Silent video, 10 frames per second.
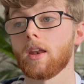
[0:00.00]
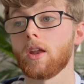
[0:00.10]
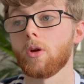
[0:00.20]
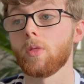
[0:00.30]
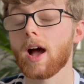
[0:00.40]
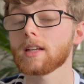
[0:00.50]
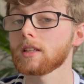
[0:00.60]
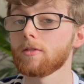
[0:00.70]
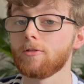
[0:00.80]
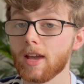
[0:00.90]
Now that's
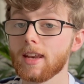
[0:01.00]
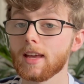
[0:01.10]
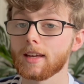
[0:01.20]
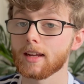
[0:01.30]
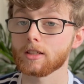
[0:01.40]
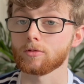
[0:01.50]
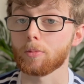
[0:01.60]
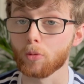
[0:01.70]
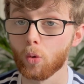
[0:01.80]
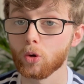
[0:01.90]
a very aggressive
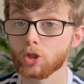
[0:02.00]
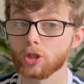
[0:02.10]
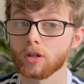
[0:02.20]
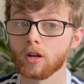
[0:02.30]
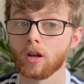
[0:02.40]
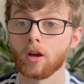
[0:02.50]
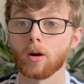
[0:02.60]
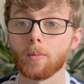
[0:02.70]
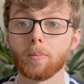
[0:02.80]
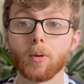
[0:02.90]
approach,
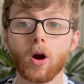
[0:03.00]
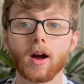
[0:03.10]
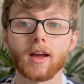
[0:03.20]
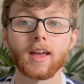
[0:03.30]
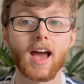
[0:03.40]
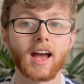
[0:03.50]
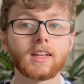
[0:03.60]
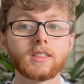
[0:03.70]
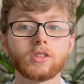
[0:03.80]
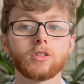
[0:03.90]
but it
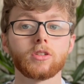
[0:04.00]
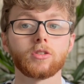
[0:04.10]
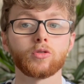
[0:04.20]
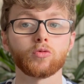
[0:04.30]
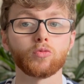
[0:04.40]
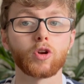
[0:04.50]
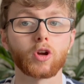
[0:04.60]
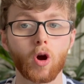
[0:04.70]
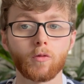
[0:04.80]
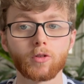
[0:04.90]
is
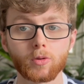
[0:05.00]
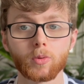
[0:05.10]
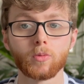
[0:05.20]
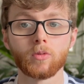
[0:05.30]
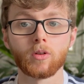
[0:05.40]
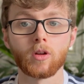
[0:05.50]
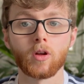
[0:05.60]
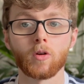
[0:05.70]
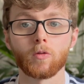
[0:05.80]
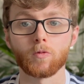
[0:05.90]
recoverable
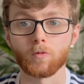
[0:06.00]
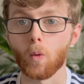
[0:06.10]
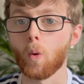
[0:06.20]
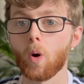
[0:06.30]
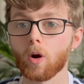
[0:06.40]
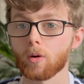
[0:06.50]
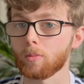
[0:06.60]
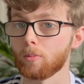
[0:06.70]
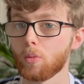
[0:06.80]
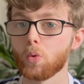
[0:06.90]
for
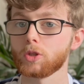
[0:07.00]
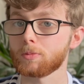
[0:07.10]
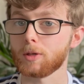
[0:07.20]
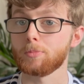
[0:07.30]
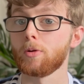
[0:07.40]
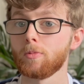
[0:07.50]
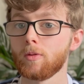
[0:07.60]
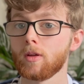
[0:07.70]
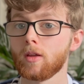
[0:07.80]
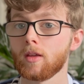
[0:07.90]
most people.
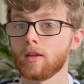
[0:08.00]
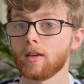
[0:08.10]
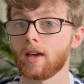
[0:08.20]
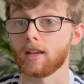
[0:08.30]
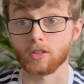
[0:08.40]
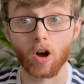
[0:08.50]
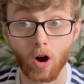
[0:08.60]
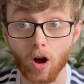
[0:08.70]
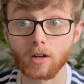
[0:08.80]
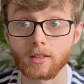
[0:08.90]
It's
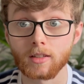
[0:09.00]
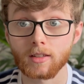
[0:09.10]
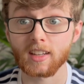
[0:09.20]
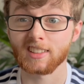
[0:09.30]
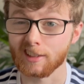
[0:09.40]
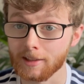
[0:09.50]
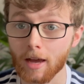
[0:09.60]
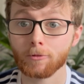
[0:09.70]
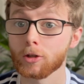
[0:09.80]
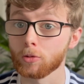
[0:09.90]
hard, it's
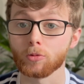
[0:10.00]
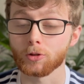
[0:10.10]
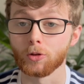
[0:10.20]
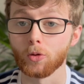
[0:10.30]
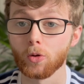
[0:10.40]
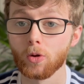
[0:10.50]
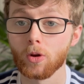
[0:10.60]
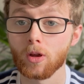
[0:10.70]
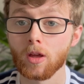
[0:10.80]
difficult to do,